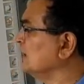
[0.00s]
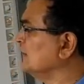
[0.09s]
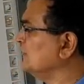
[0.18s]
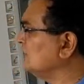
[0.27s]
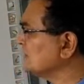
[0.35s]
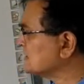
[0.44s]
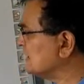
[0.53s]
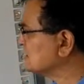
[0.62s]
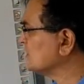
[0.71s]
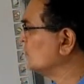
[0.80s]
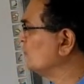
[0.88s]
In this
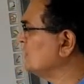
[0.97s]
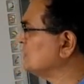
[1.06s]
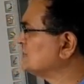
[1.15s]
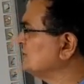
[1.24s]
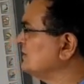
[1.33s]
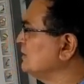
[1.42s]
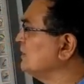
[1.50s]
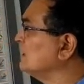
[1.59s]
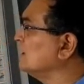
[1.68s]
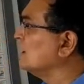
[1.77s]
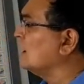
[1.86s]
lesson we
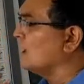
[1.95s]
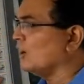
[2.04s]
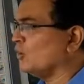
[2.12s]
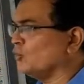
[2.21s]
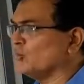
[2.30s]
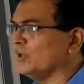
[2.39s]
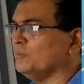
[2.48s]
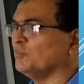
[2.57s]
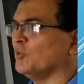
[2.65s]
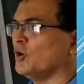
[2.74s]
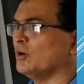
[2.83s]
see how
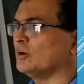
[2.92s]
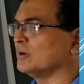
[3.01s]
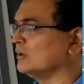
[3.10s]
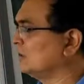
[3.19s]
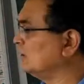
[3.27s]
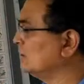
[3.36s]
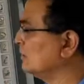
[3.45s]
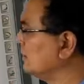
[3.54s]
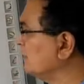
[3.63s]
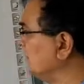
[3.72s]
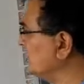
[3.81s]
important
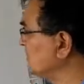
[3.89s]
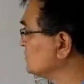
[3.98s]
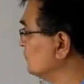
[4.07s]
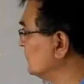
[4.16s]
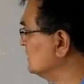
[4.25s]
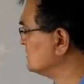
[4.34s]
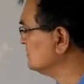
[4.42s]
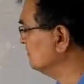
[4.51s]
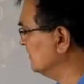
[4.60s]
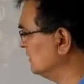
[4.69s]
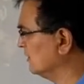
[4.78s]
is
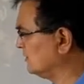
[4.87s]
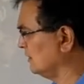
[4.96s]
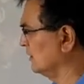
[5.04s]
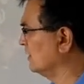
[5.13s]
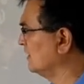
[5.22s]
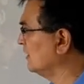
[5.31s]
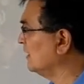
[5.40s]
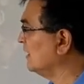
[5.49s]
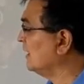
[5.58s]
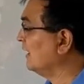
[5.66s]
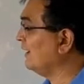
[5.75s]
one's mother tongue
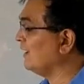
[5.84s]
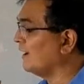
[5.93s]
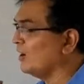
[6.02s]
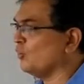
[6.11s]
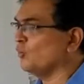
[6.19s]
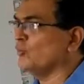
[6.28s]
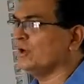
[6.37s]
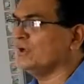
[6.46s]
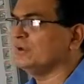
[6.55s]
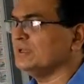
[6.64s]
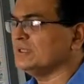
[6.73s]
and how
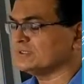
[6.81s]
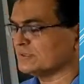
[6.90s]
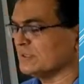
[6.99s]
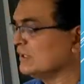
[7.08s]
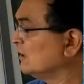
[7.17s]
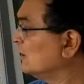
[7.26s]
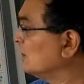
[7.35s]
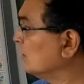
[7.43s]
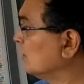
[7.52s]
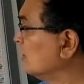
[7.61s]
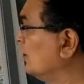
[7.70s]
it is
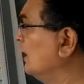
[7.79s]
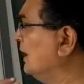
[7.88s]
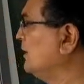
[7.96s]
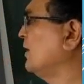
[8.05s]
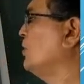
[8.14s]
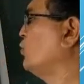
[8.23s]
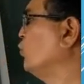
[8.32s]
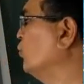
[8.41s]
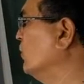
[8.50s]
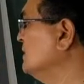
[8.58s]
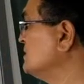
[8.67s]

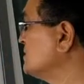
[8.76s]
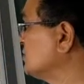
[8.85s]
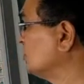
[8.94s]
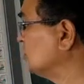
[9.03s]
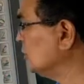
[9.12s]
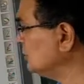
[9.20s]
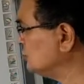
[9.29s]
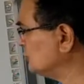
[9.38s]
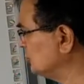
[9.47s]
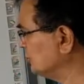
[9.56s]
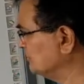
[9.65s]
related to one's
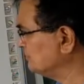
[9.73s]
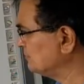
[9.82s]
culture.